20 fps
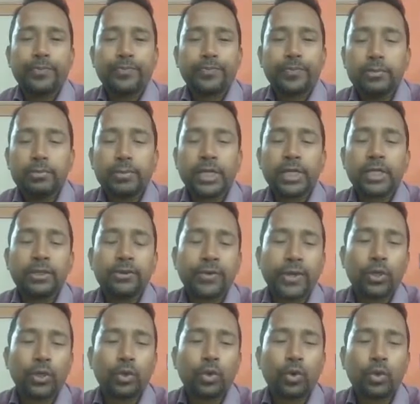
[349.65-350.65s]
But if I
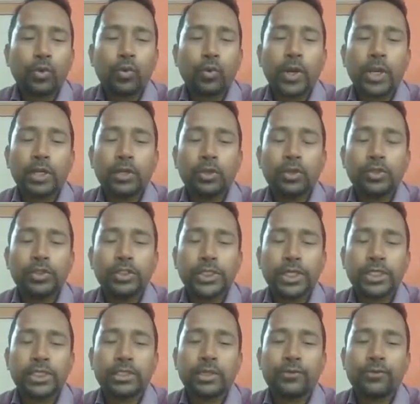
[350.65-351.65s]
don't want to
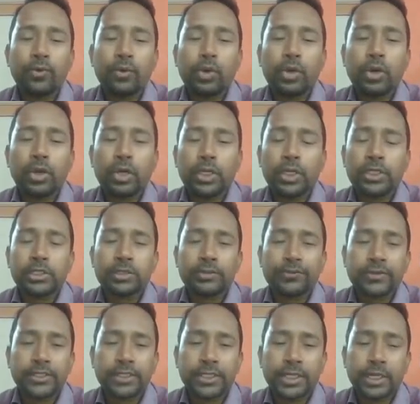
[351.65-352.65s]
change the full contents of
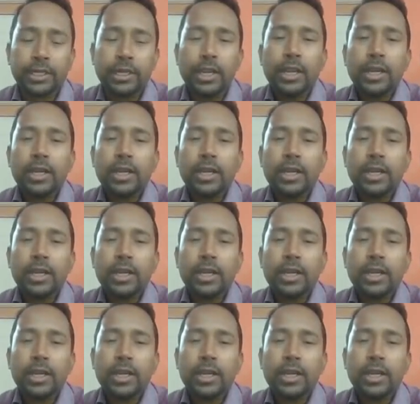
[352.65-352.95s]
a cell,